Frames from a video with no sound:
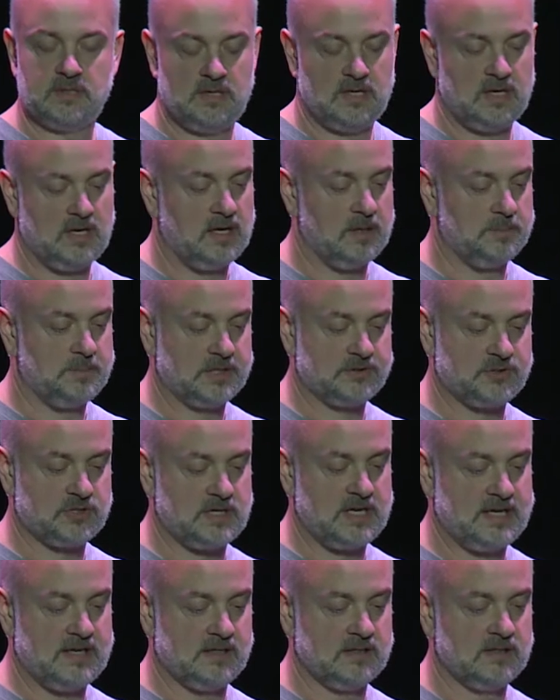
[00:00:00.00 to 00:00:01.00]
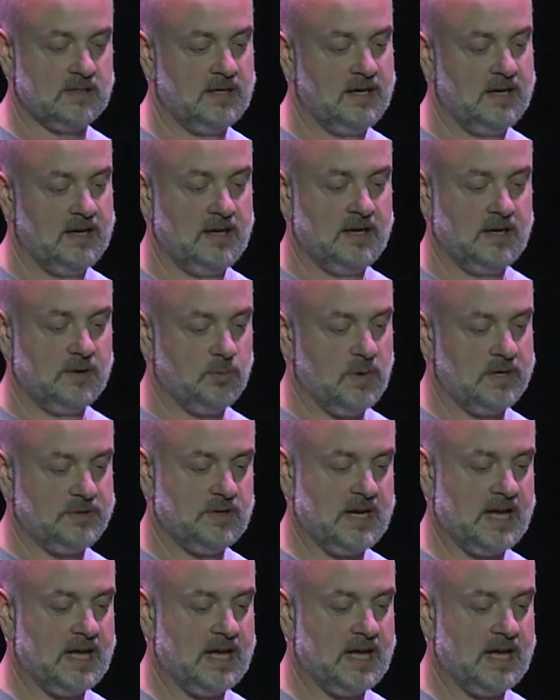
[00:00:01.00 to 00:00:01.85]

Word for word: uh, picture here when you